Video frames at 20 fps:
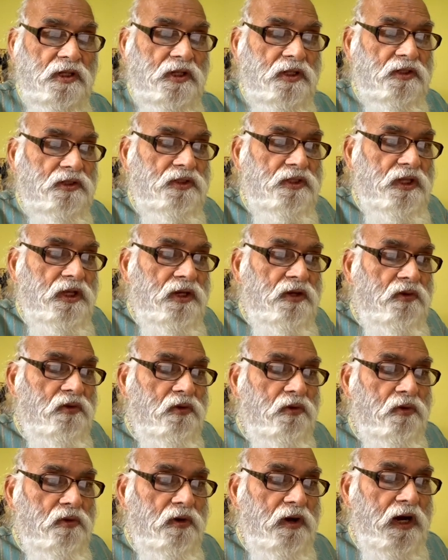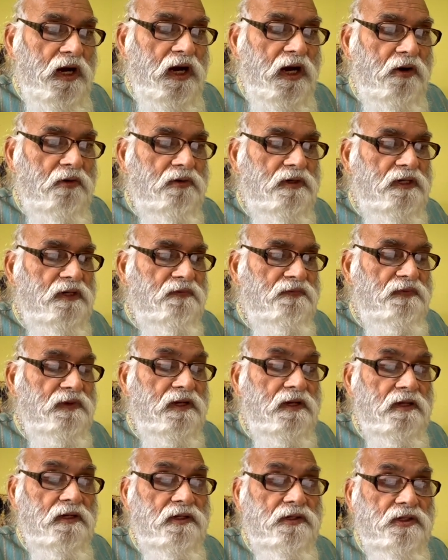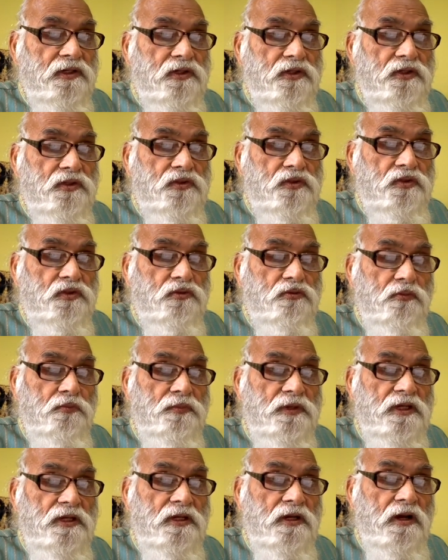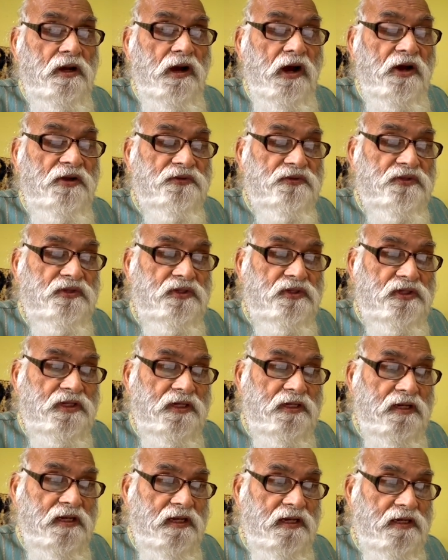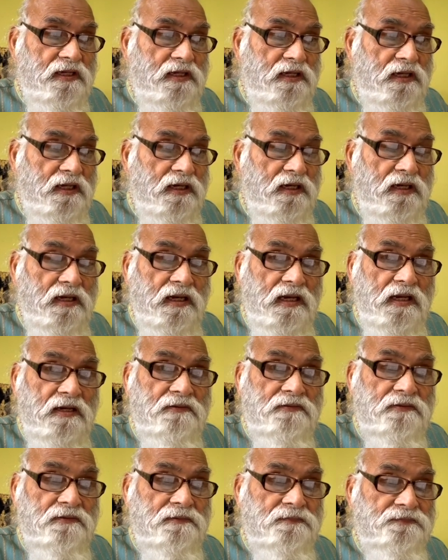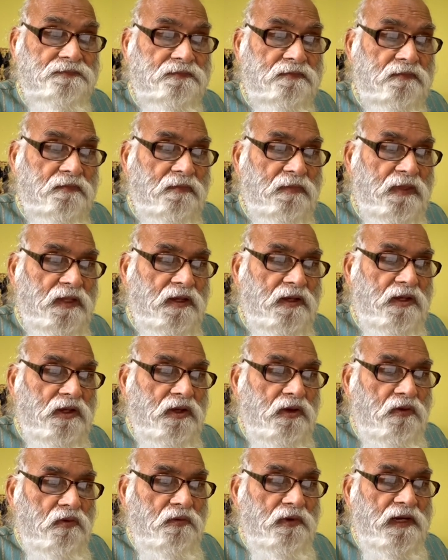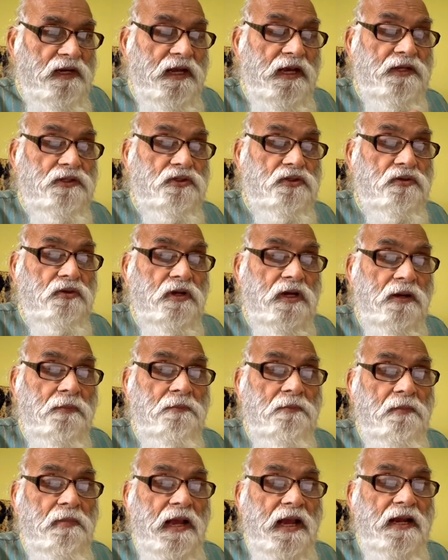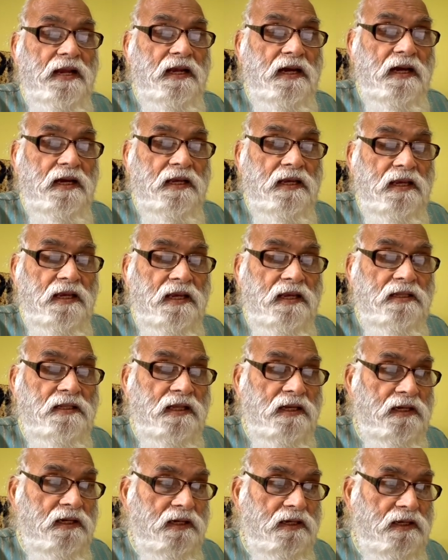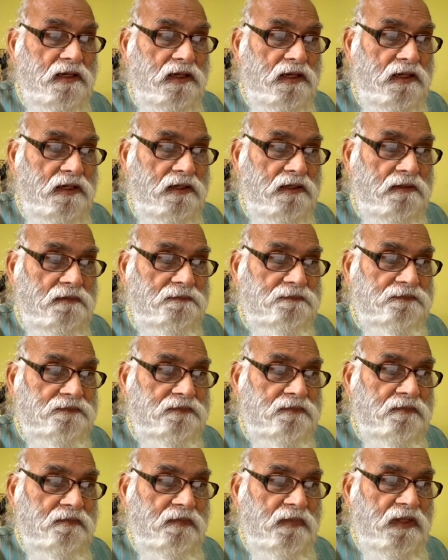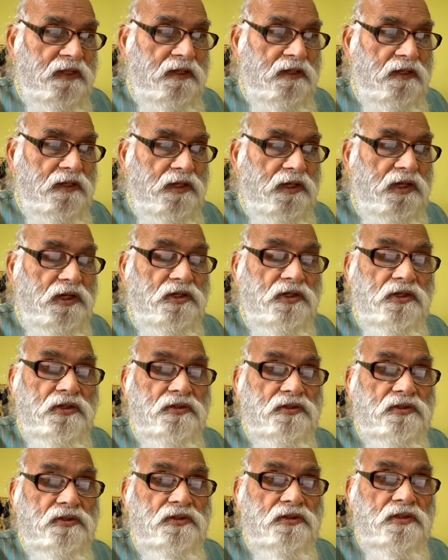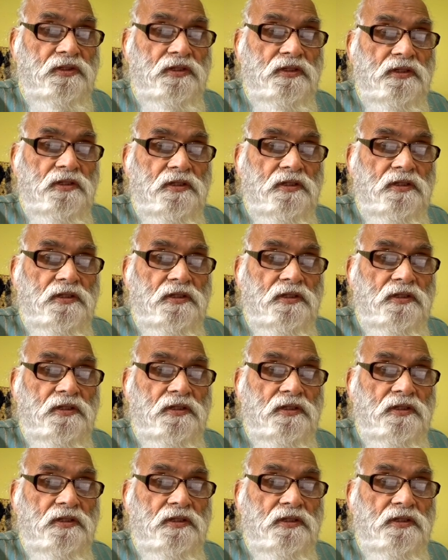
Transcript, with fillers: they know how difficult it is to be constantly in love. One has to come back again and again. It is